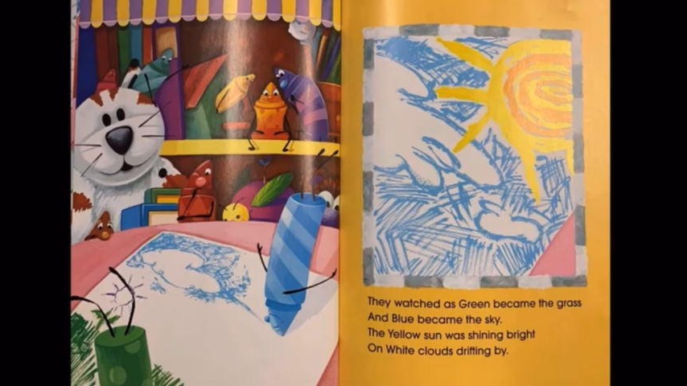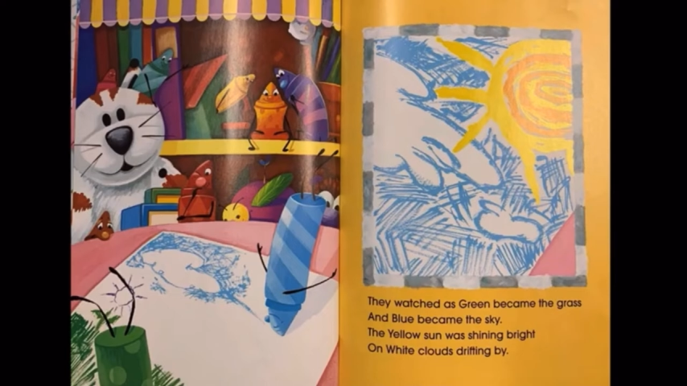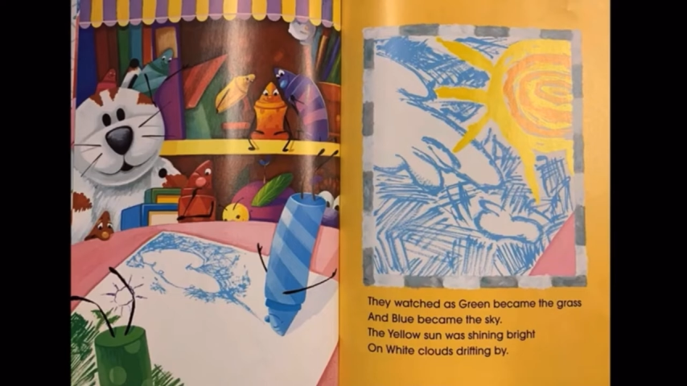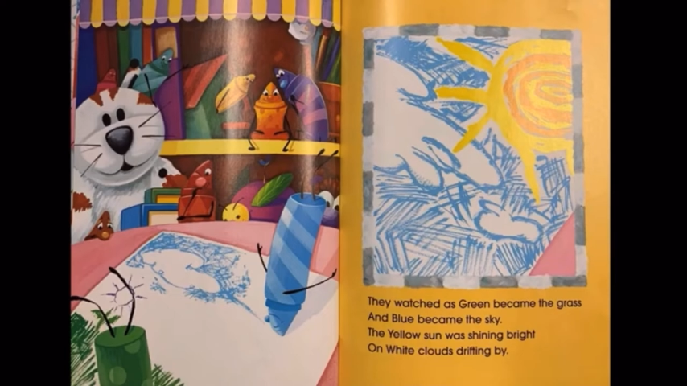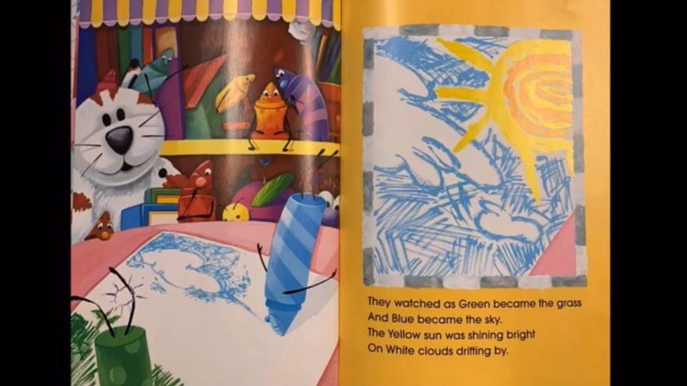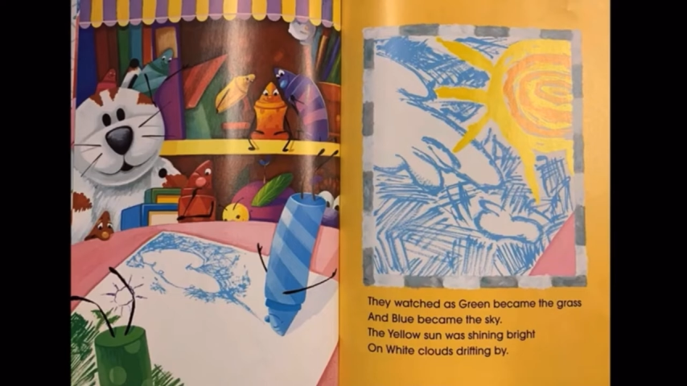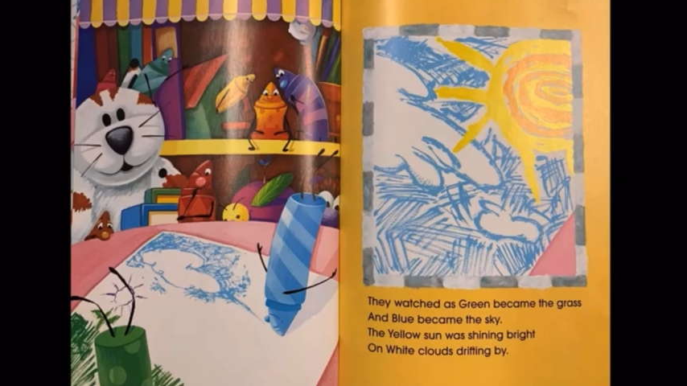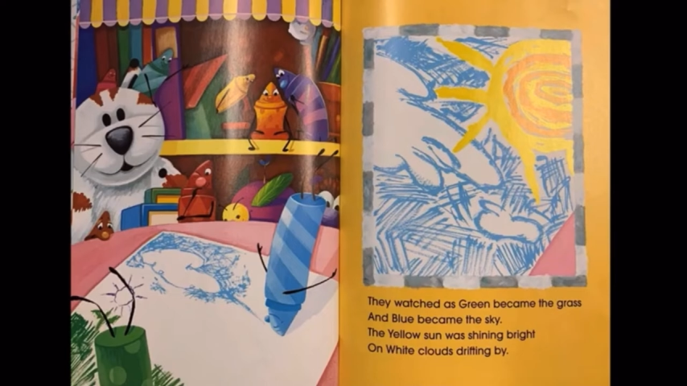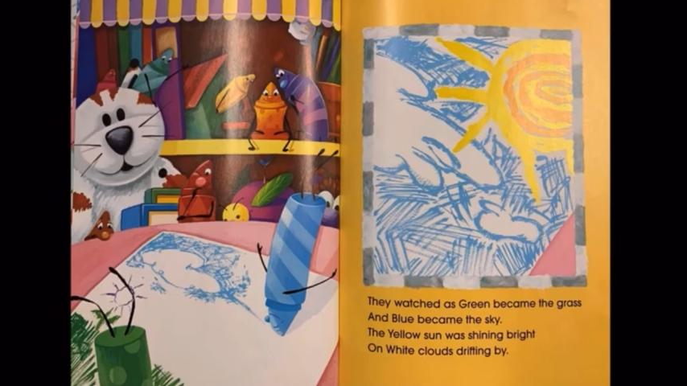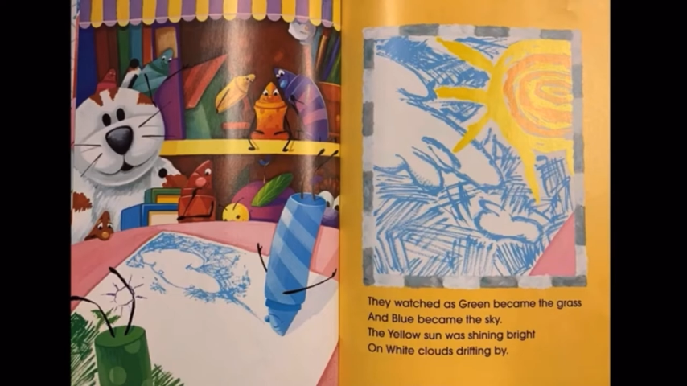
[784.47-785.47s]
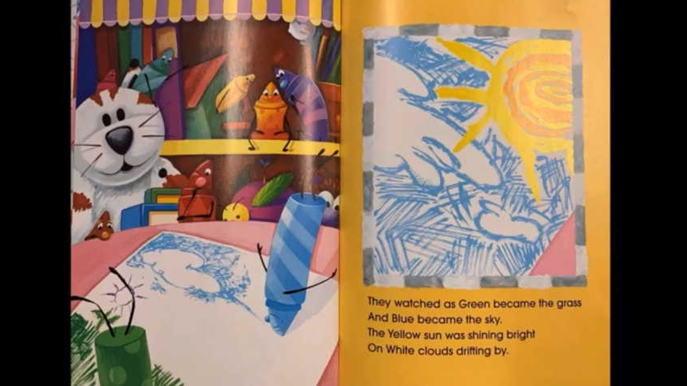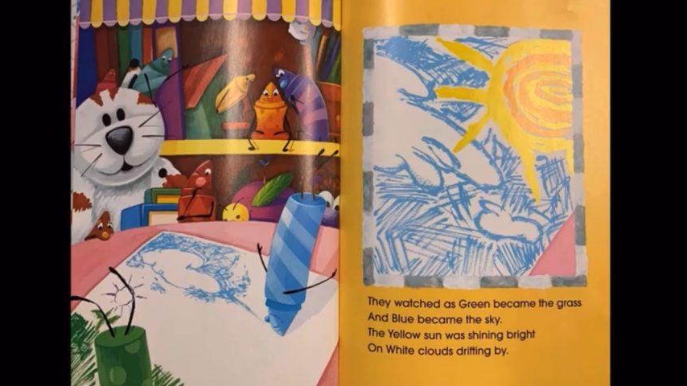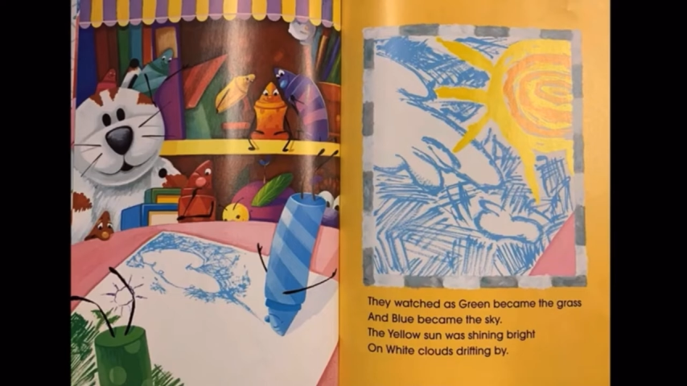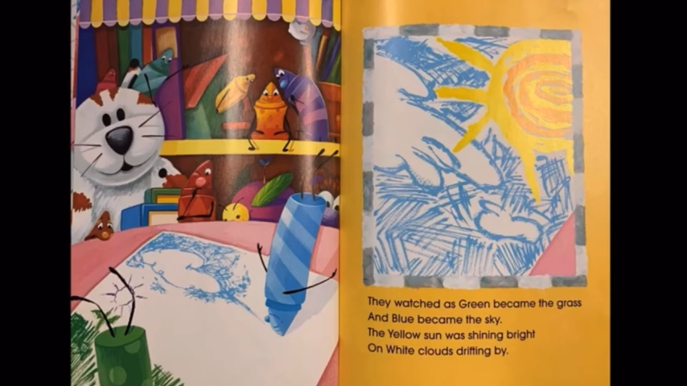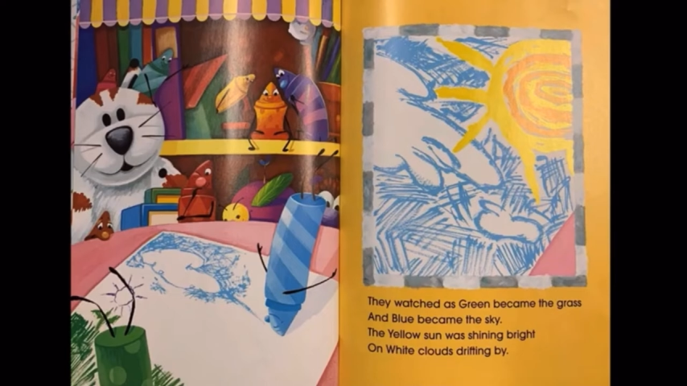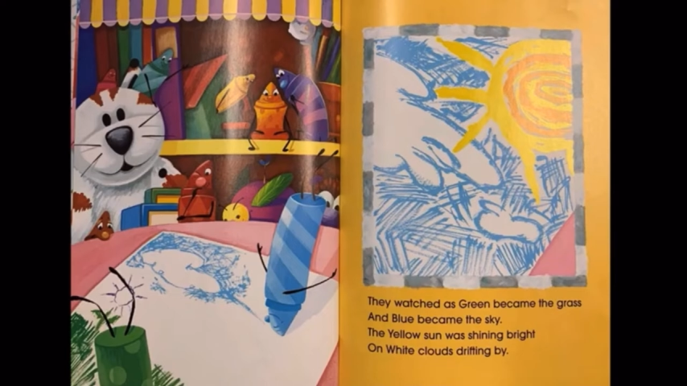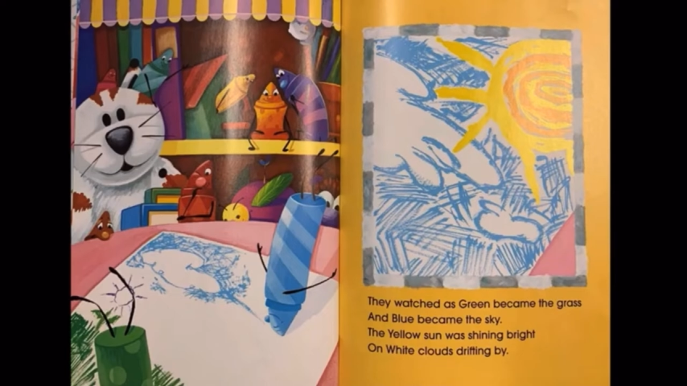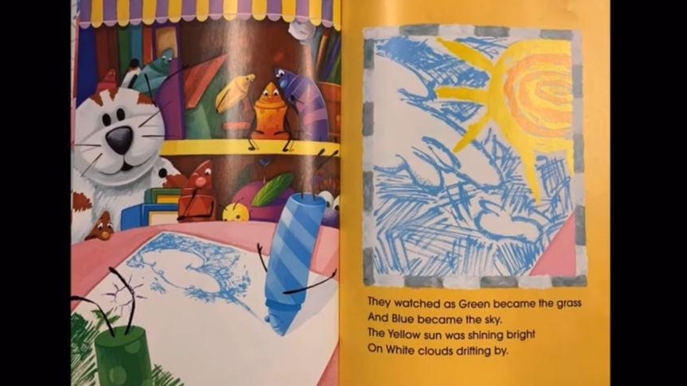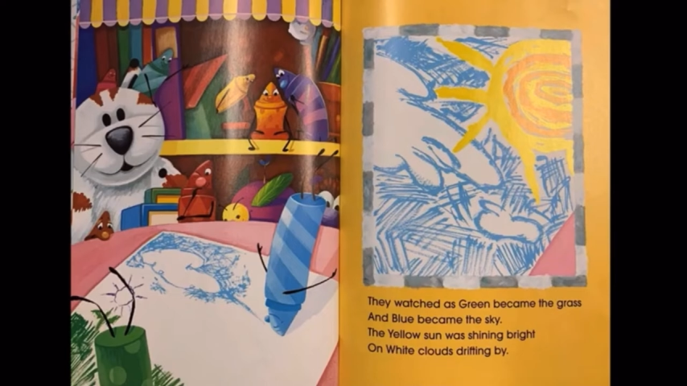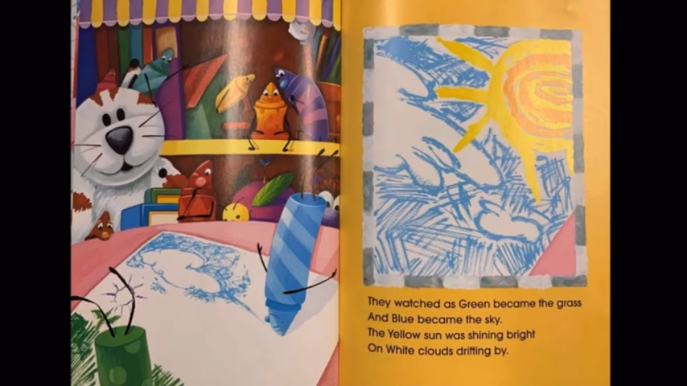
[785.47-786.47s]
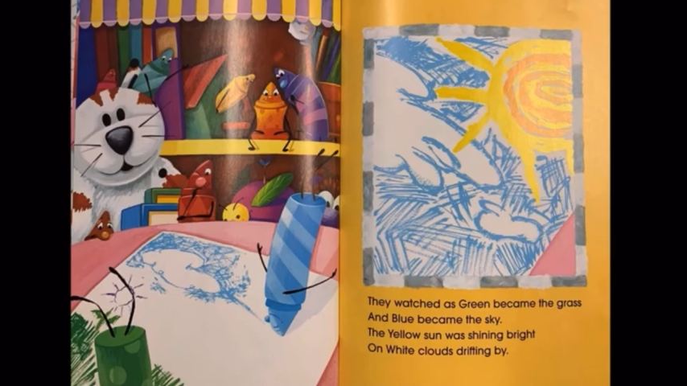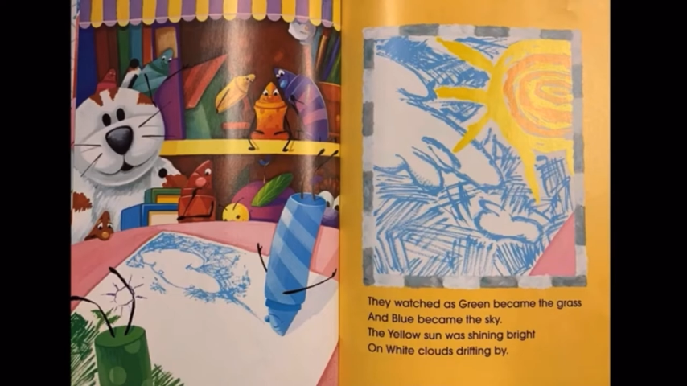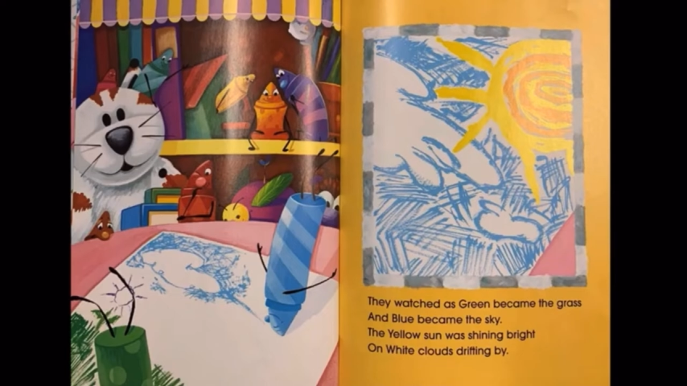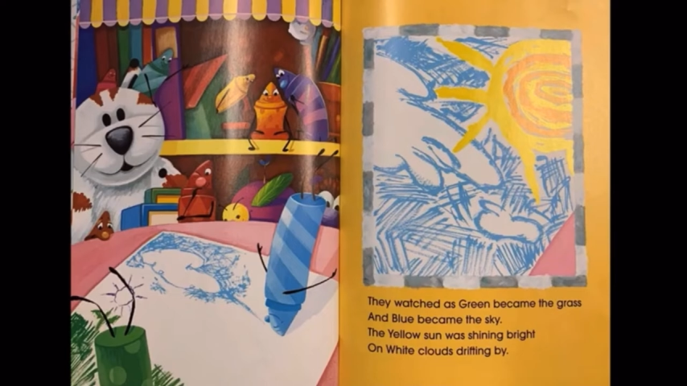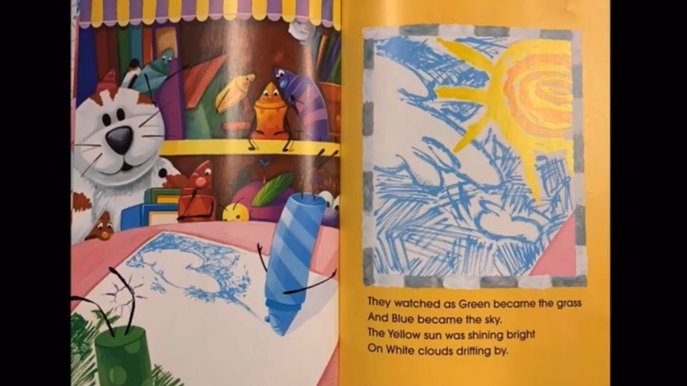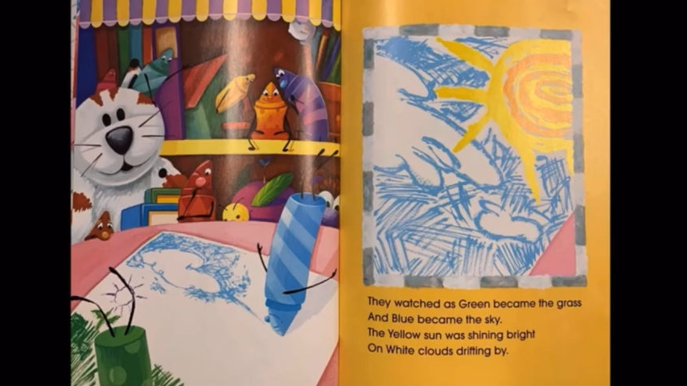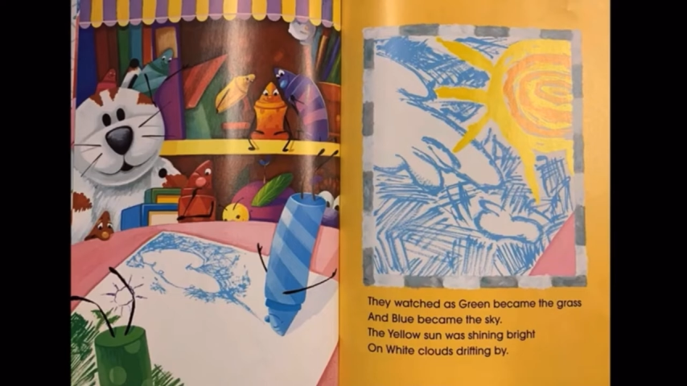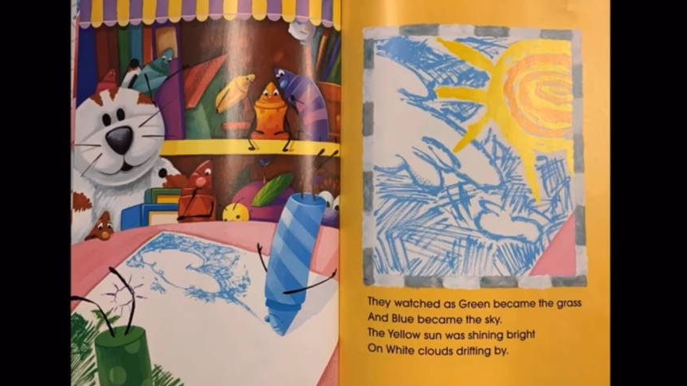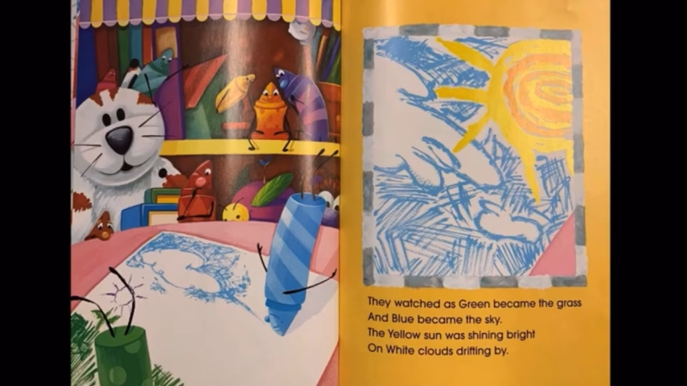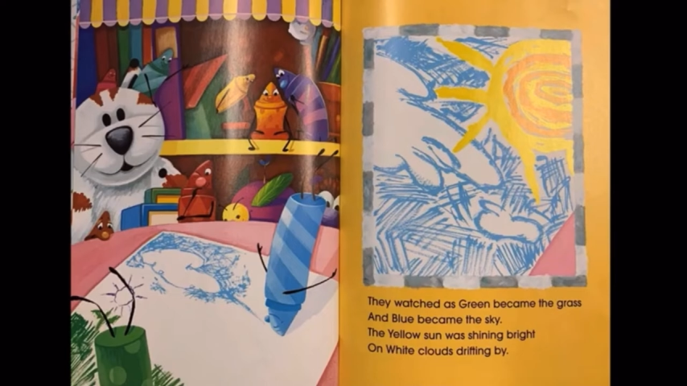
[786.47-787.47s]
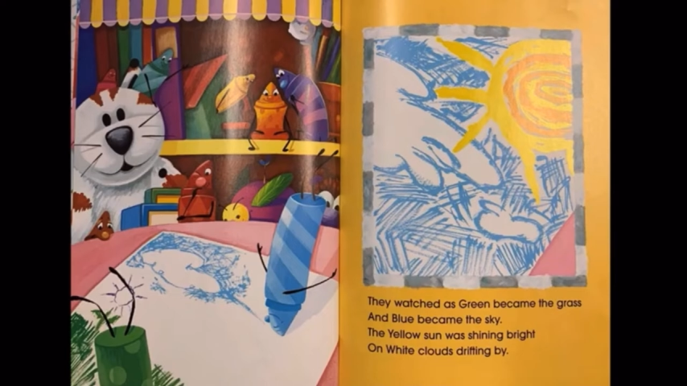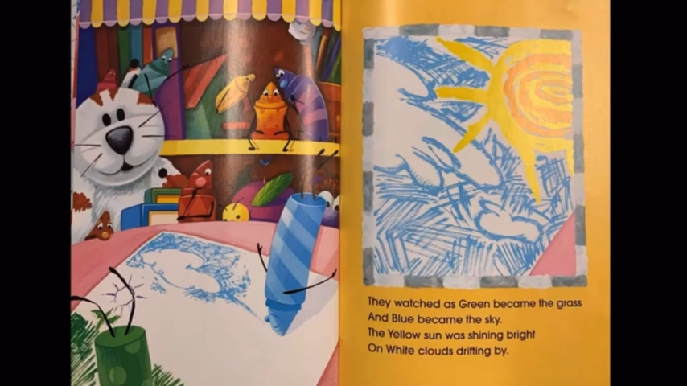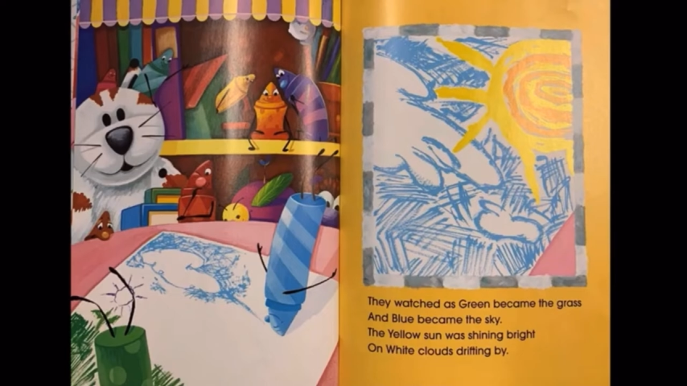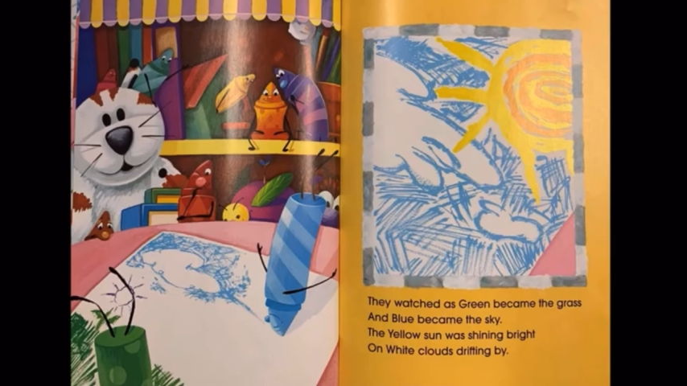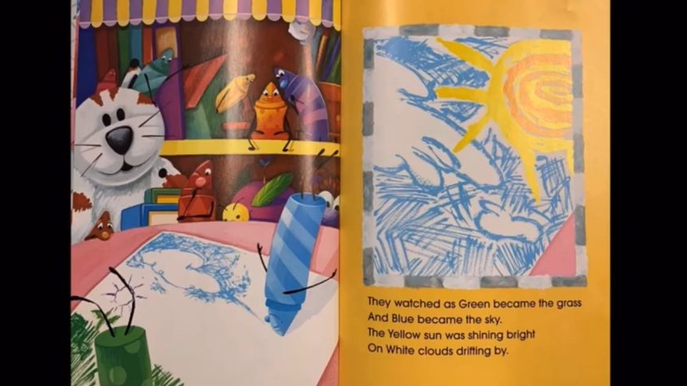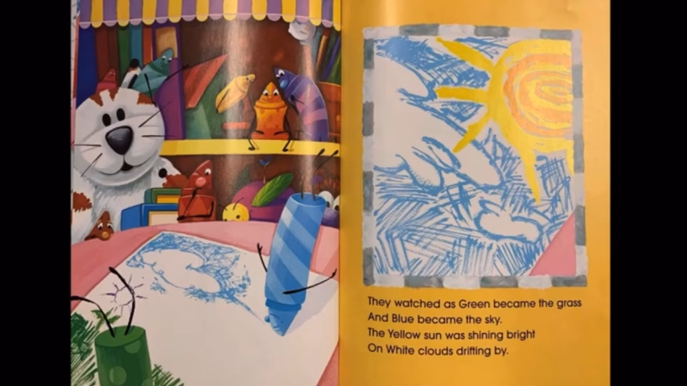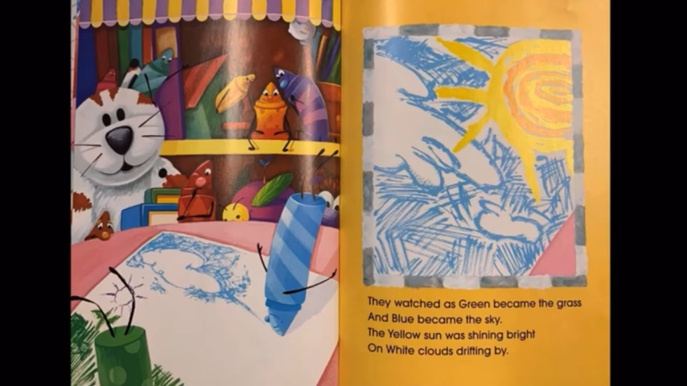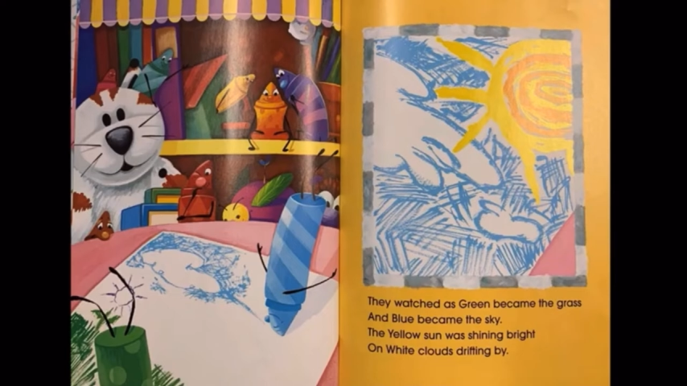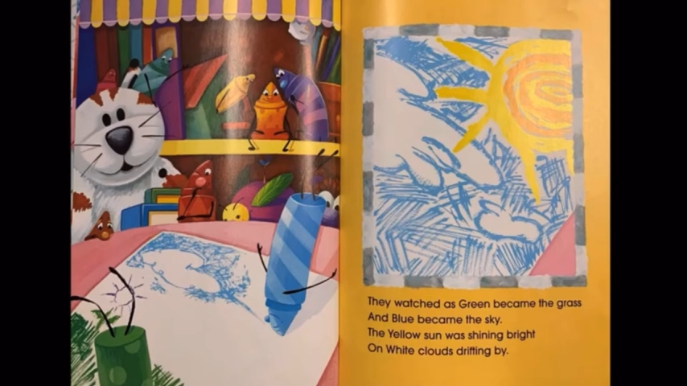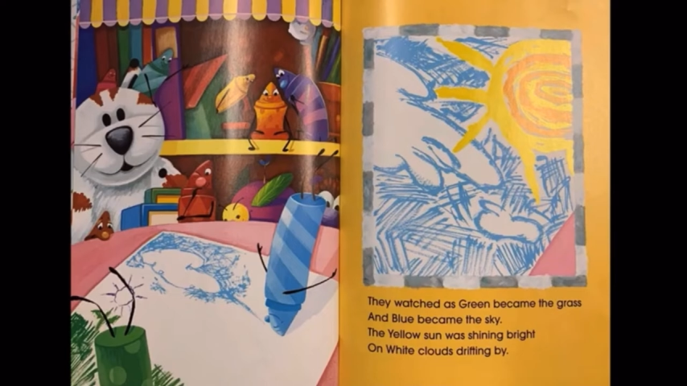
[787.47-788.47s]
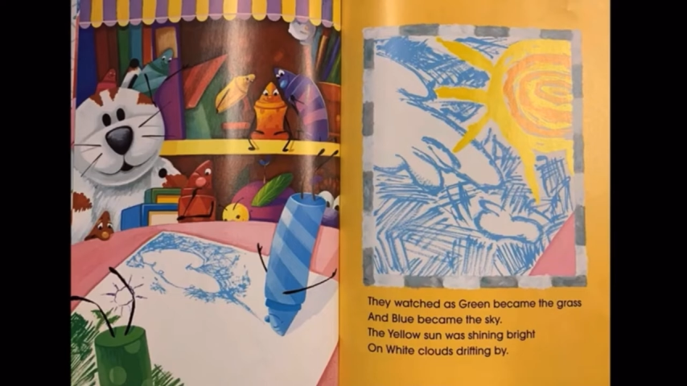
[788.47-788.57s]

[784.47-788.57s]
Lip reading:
(no speaker visible)